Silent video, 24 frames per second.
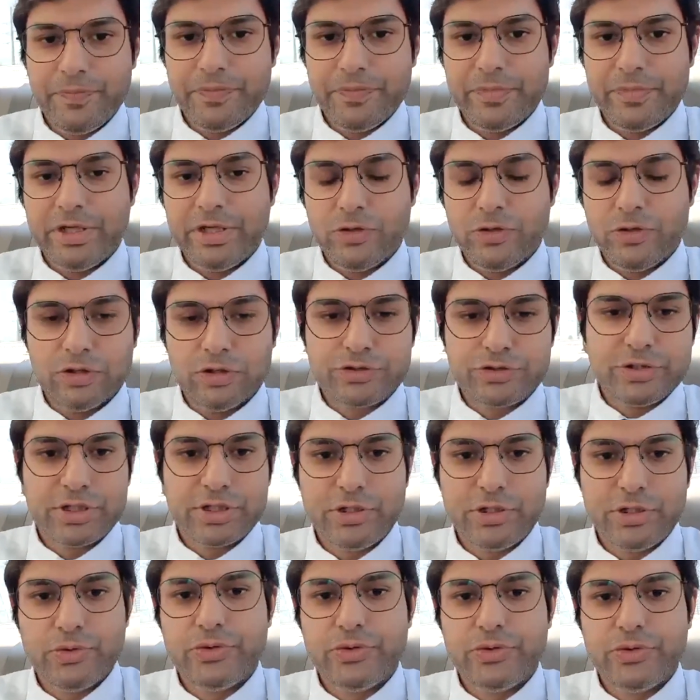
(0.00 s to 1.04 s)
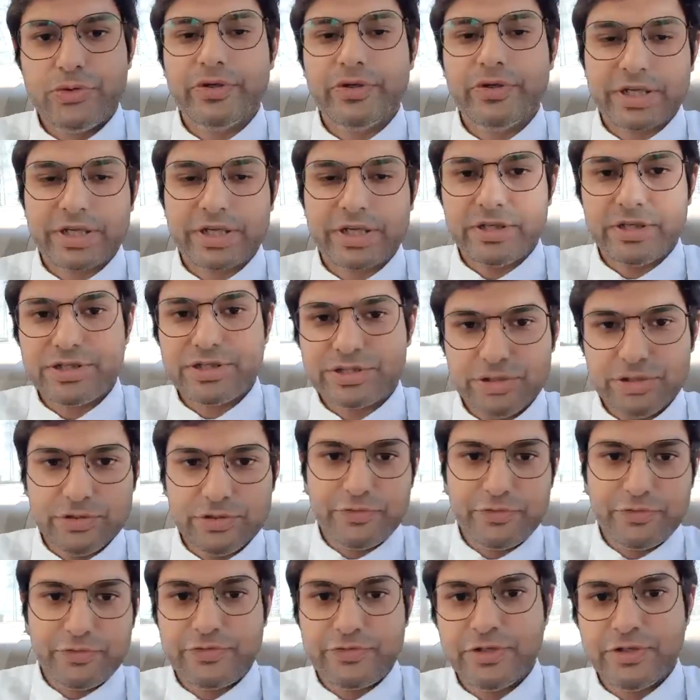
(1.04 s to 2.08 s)
and also include the recognition of
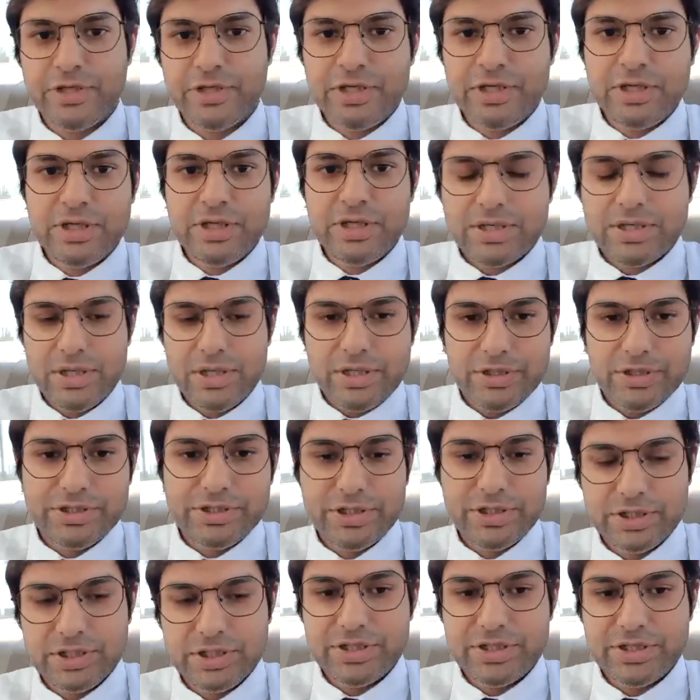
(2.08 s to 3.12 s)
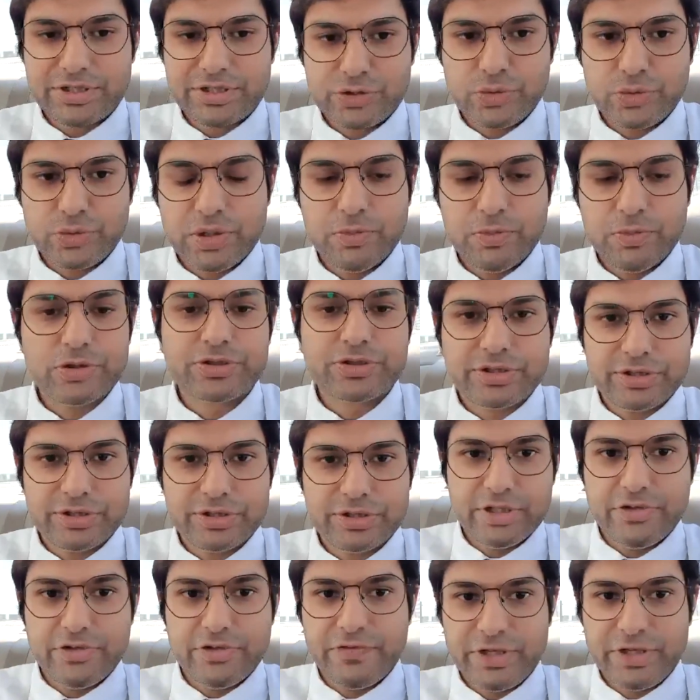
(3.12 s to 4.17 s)
journalists who are most
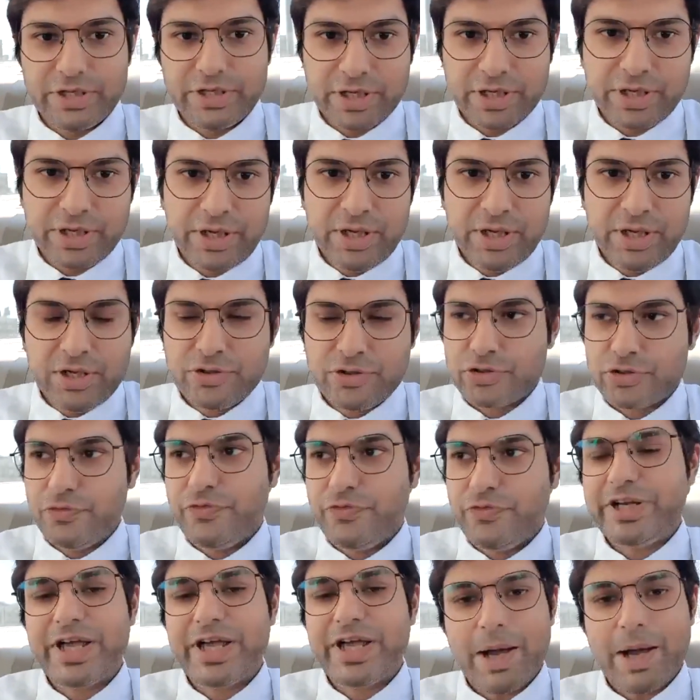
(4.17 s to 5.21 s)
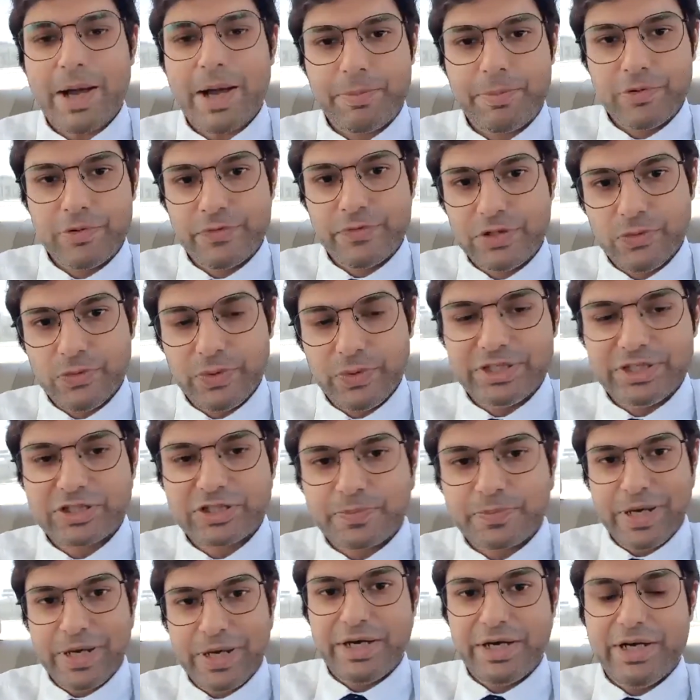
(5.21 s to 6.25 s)
deserving. So I'm very happy with the way it's
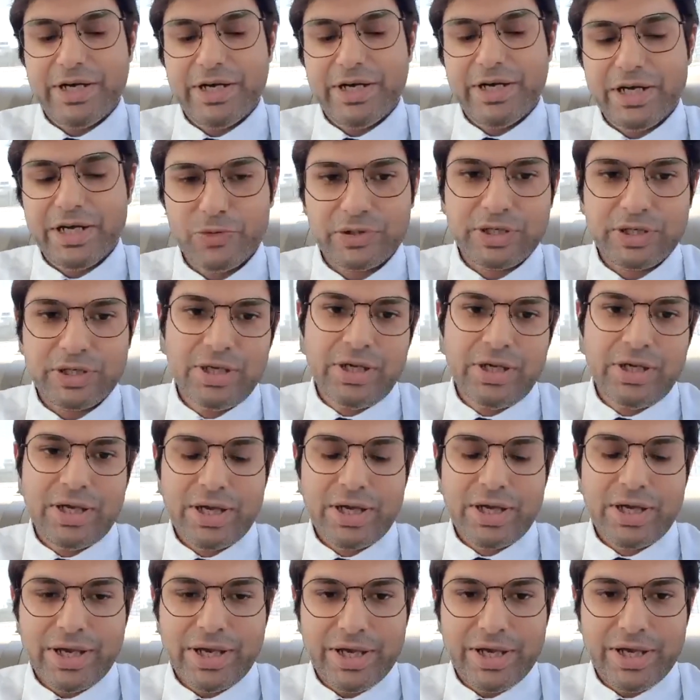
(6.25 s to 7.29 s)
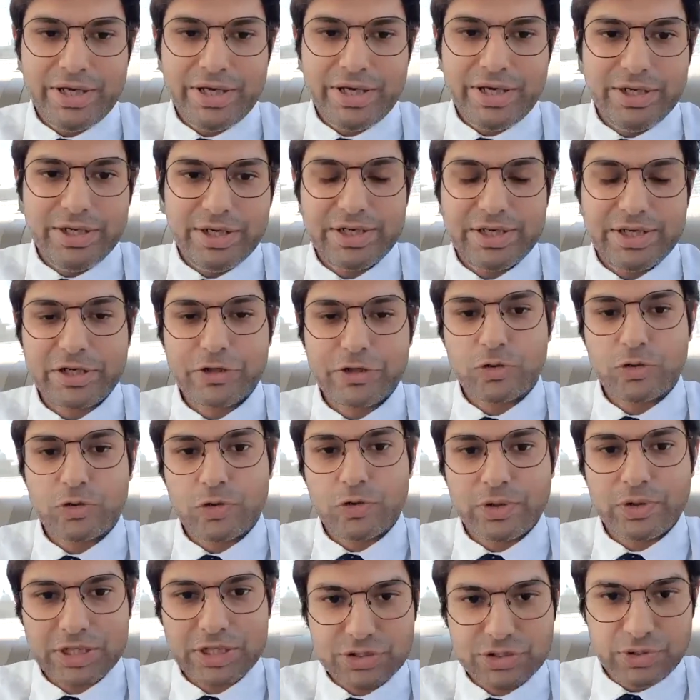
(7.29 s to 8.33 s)
panned out. And I'd like to
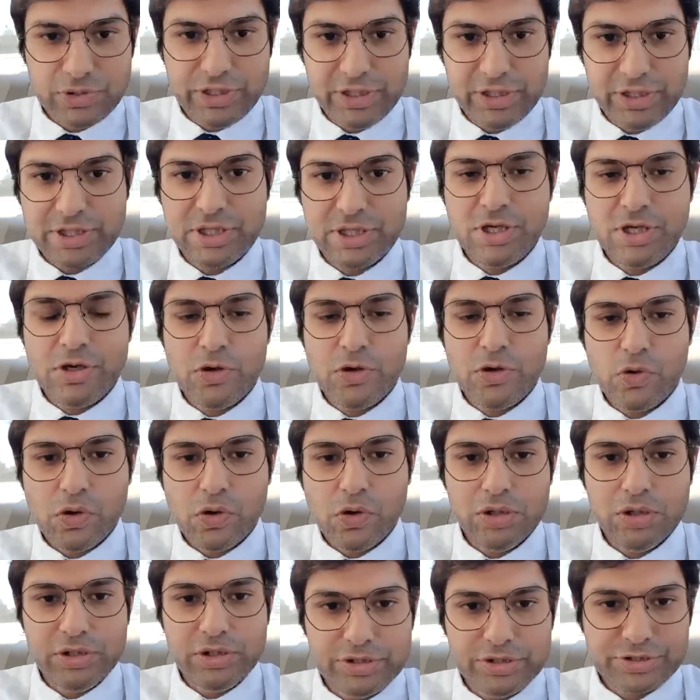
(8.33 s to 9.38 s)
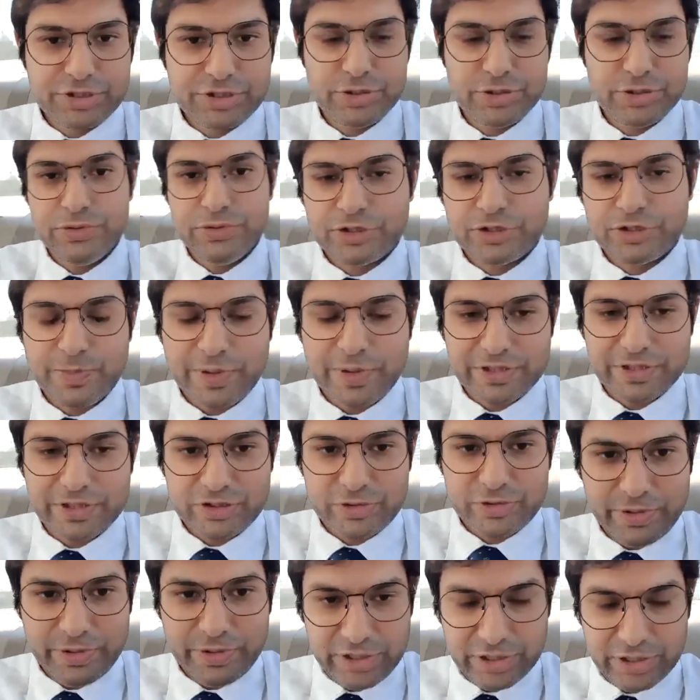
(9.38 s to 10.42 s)
congratulate all the students
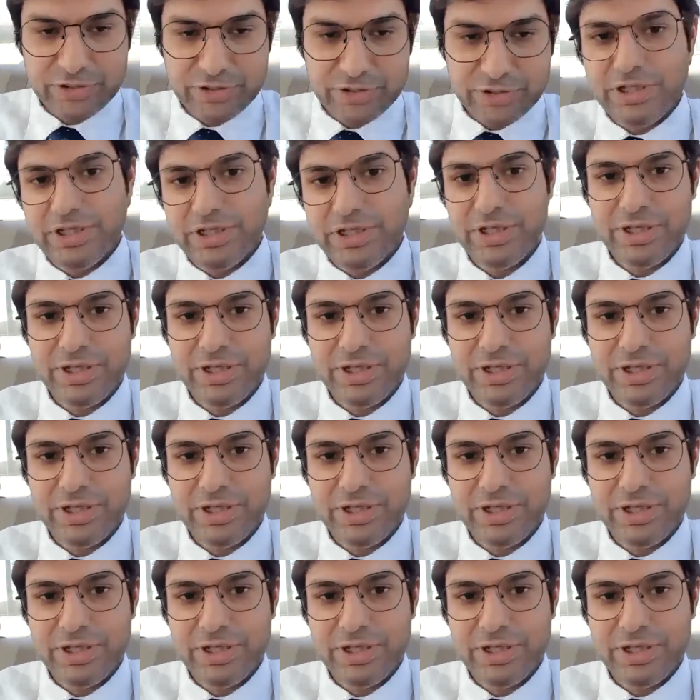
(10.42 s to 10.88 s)
participating today.